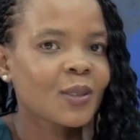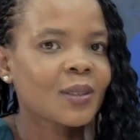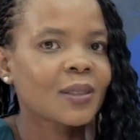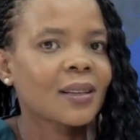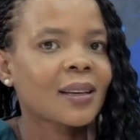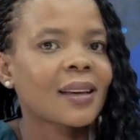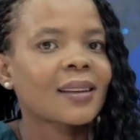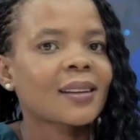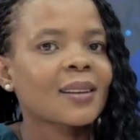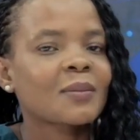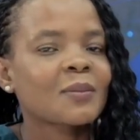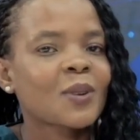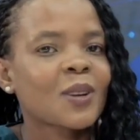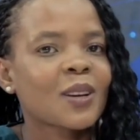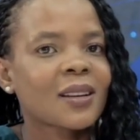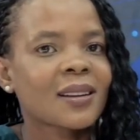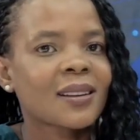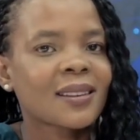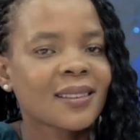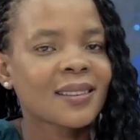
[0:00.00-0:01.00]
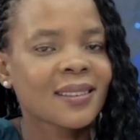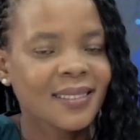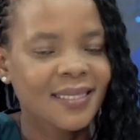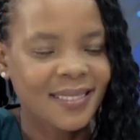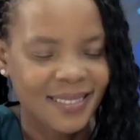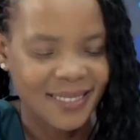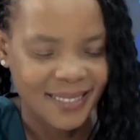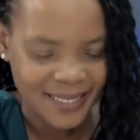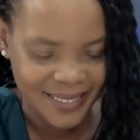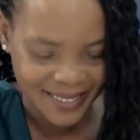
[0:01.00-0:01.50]
And I'm not...
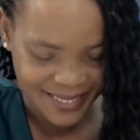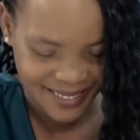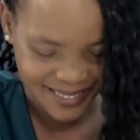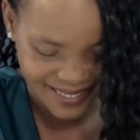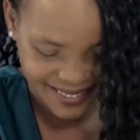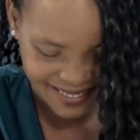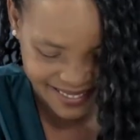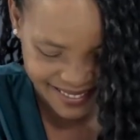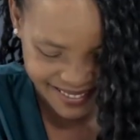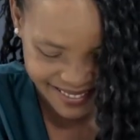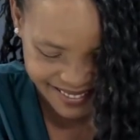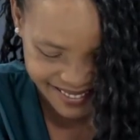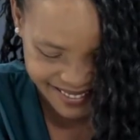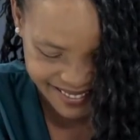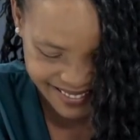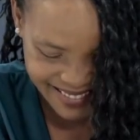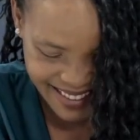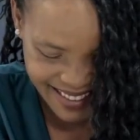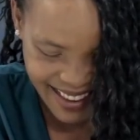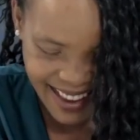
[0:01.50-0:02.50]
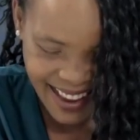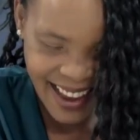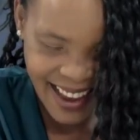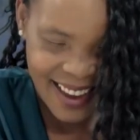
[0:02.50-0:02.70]
I